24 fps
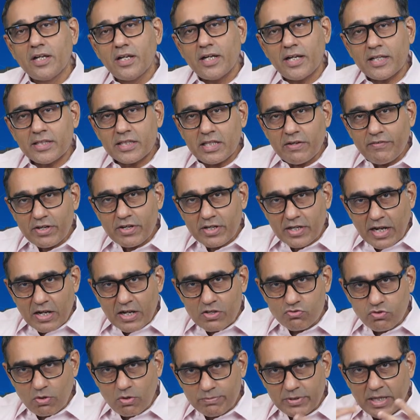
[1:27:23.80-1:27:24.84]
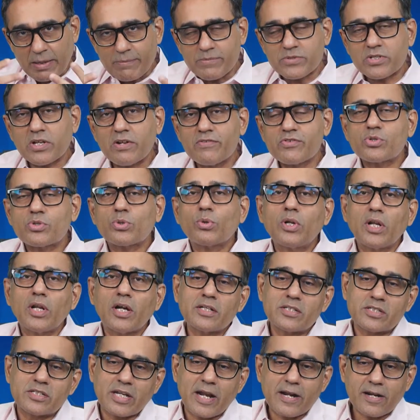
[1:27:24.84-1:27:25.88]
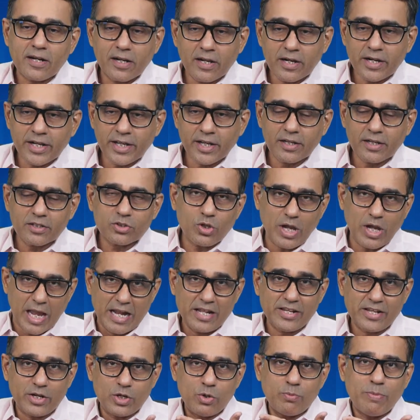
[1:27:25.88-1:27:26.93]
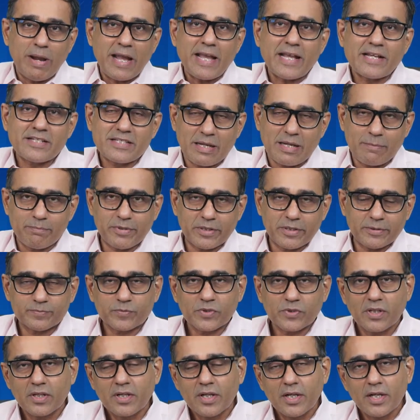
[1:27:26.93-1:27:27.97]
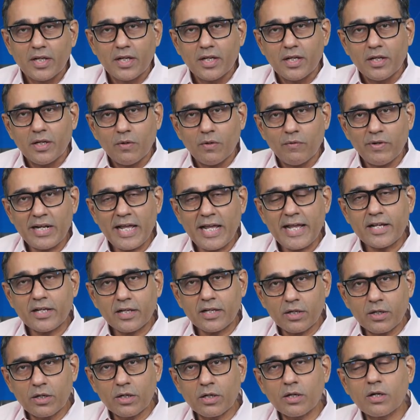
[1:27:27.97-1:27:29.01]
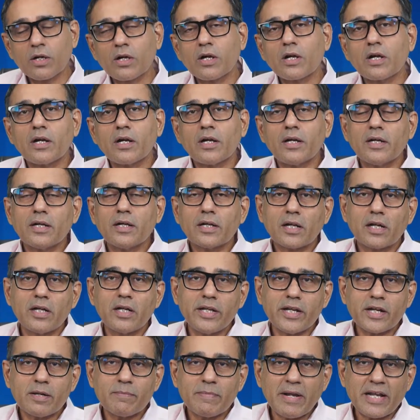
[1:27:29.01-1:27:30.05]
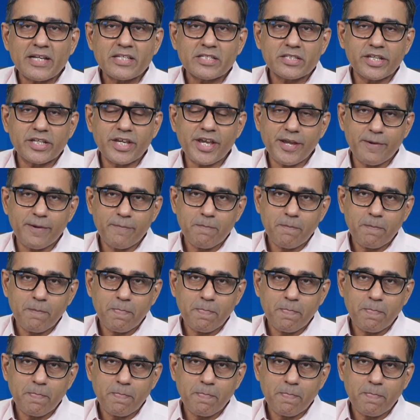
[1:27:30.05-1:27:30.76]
and they will transform themselves to start learning. So I'll tell you by example. When I cleared my CA,